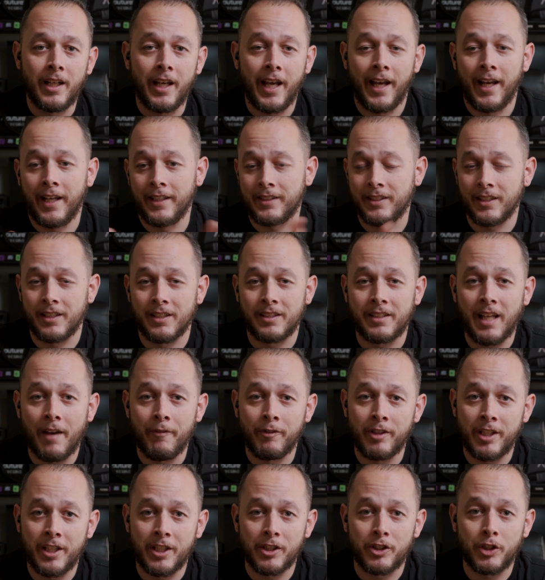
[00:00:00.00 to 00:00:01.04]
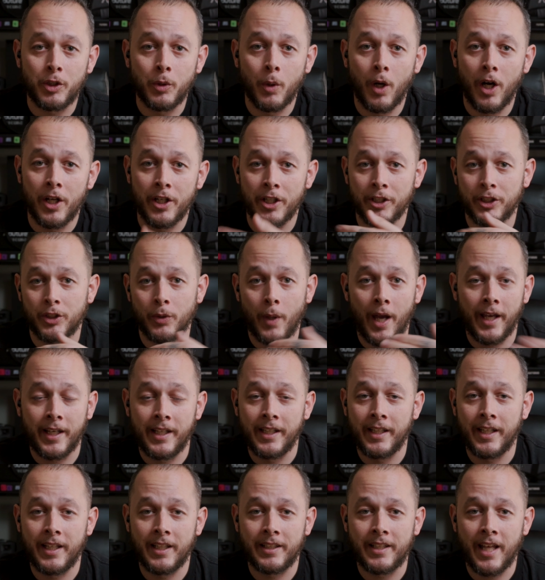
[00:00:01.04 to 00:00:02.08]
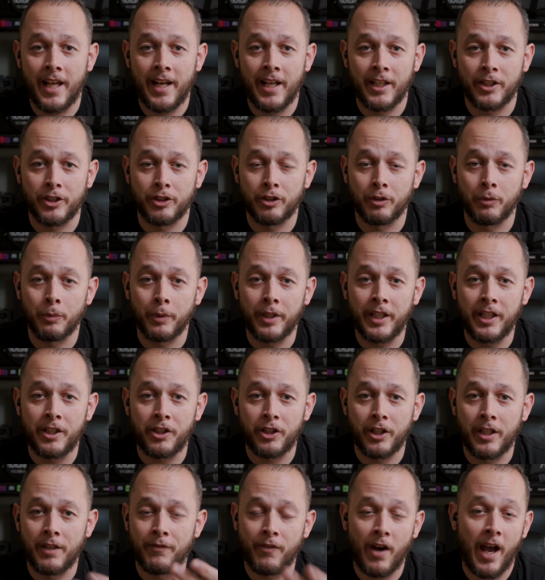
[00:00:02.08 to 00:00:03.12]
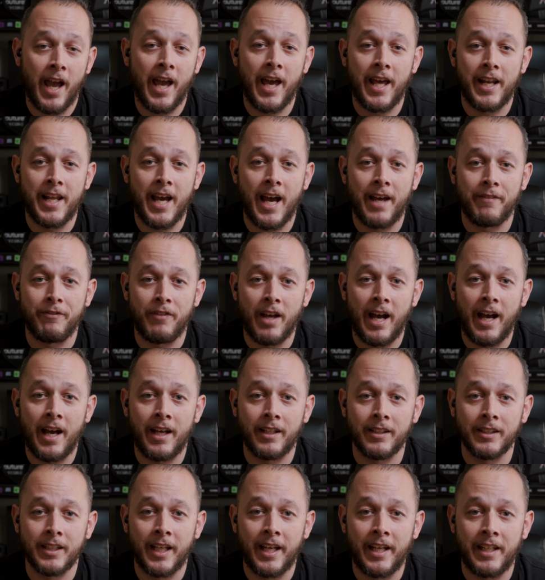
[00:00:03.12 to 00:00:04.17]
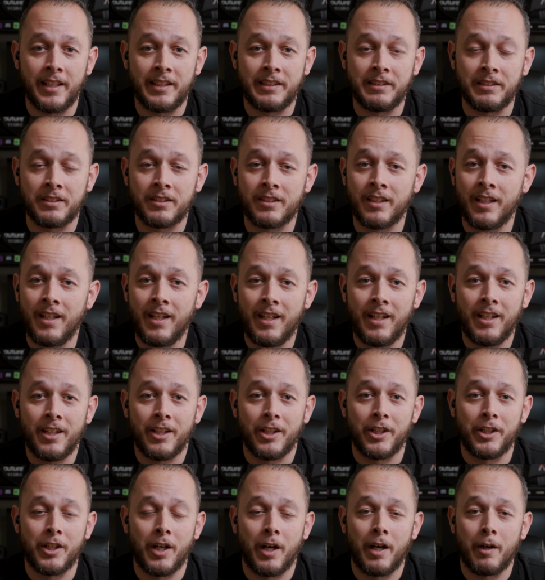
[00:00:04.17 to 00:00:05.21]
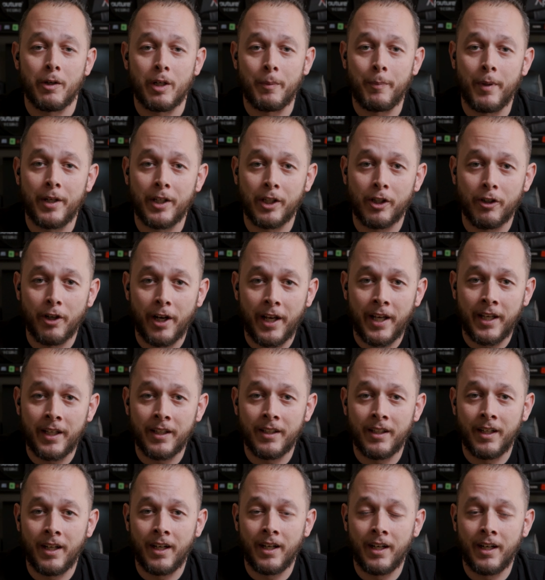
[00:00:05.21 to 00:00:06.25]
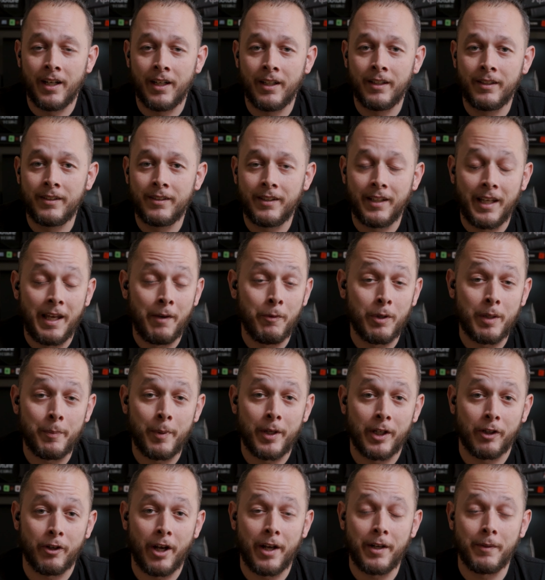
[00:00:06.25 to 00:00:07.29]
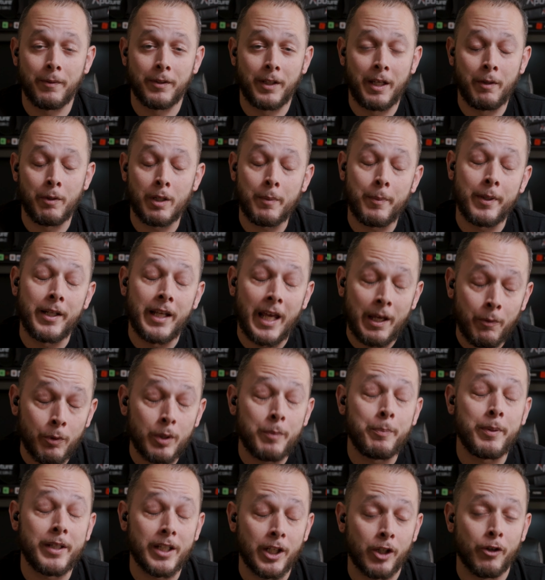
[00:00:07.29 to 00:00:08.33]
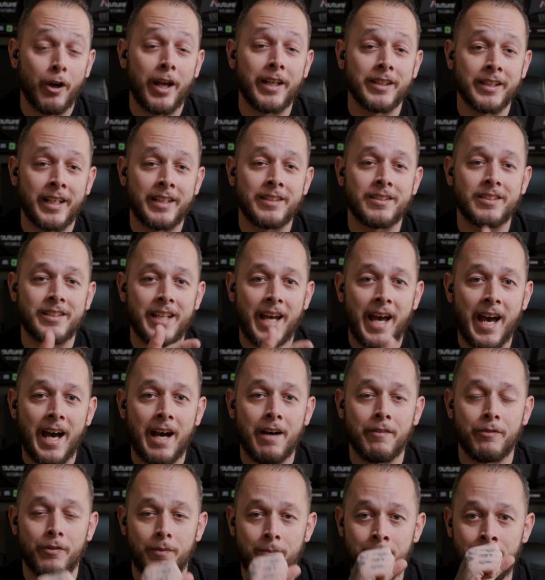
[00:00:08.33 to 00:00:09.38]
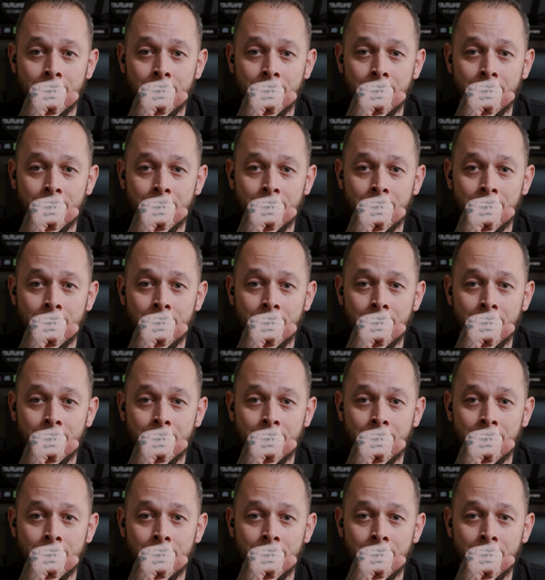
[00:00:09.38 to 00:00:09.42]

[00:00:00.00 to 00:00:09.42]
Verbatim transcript: uh, to the 70 to 200, so I can get that extra reach. And if I had had that lens, you know, it would have been a great. Uh, it would have been a great. It would have been. It would be a great lens to have